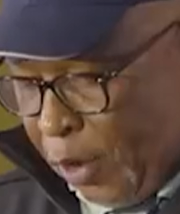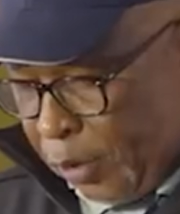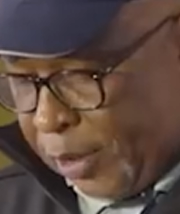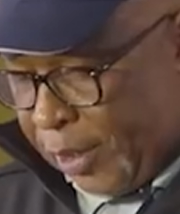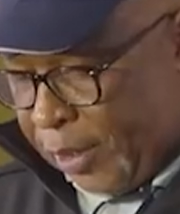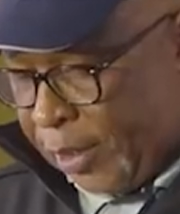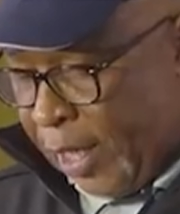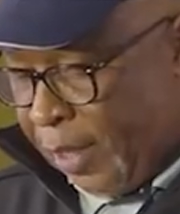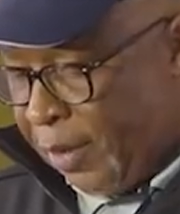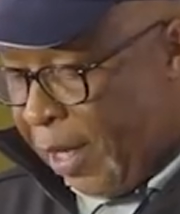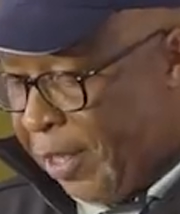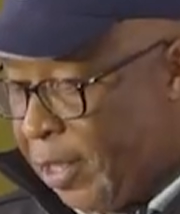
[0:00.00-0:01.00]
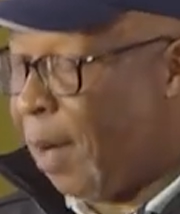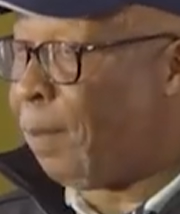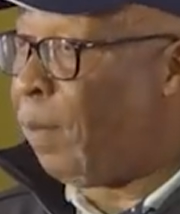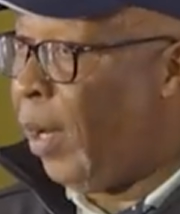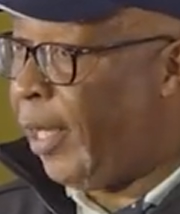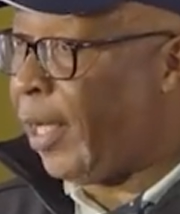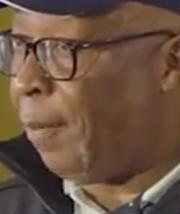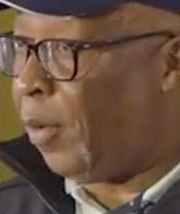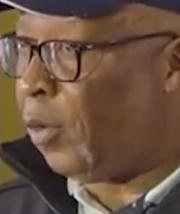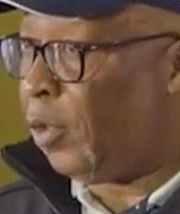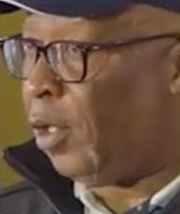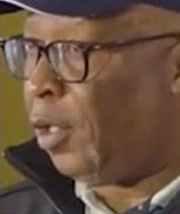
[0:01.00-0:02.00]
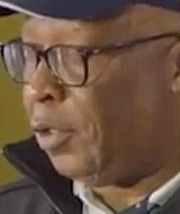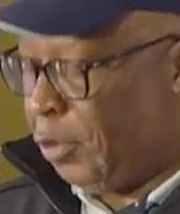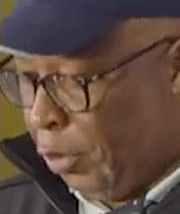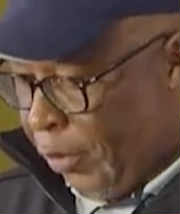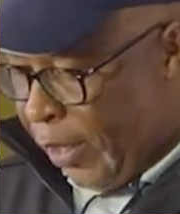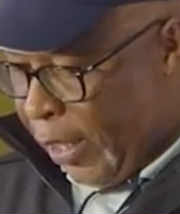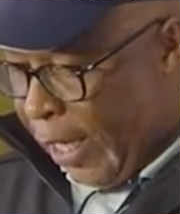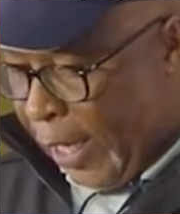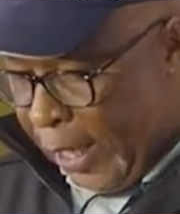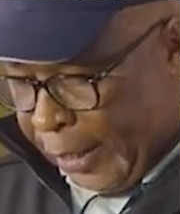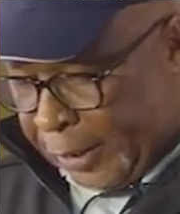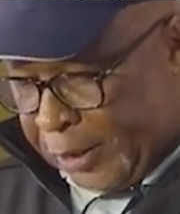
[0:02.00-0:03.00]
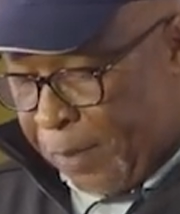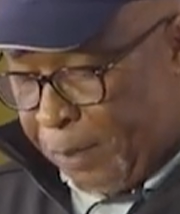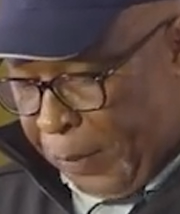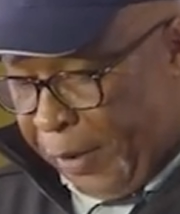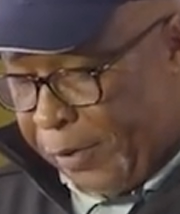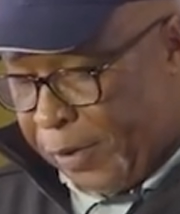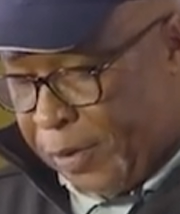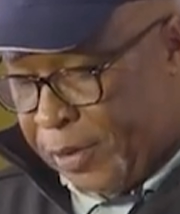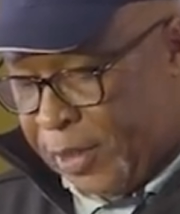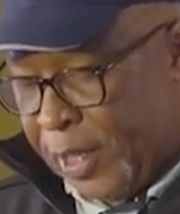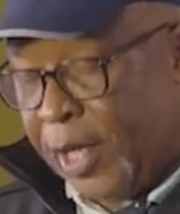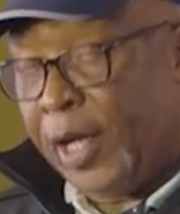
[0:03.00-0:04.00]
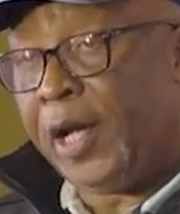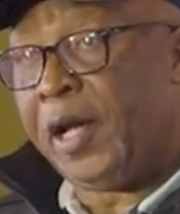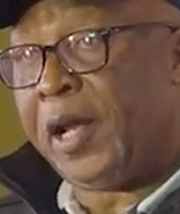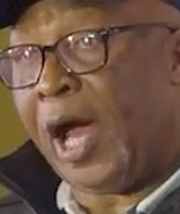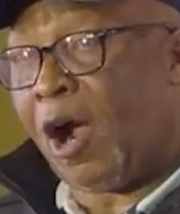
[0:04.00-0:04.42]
notice that is applicable during election periods in